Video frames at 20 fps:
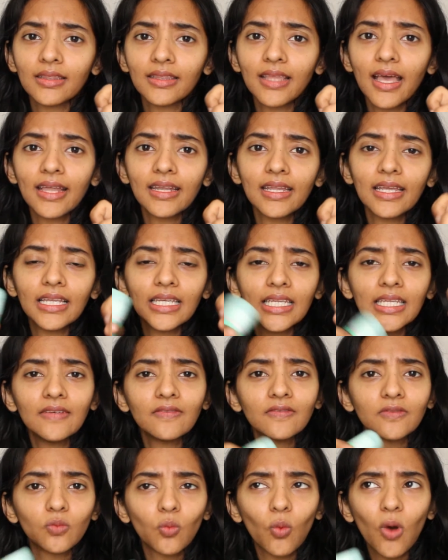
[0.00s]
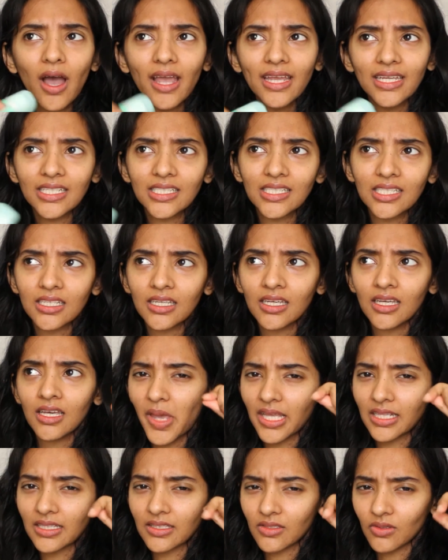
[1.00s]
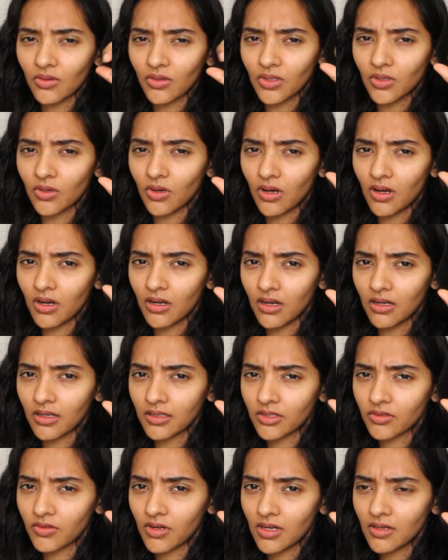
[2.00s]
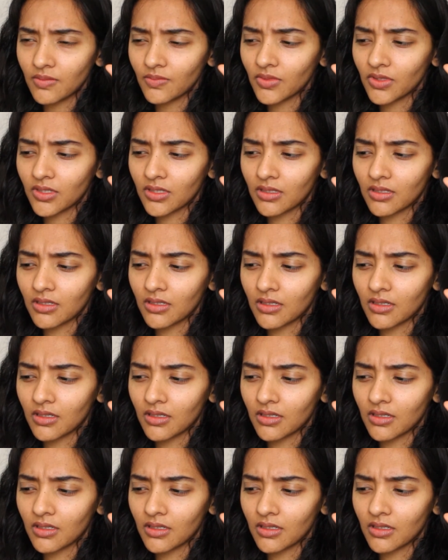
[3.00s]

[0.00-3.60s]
then it leaves white bits on your underarms.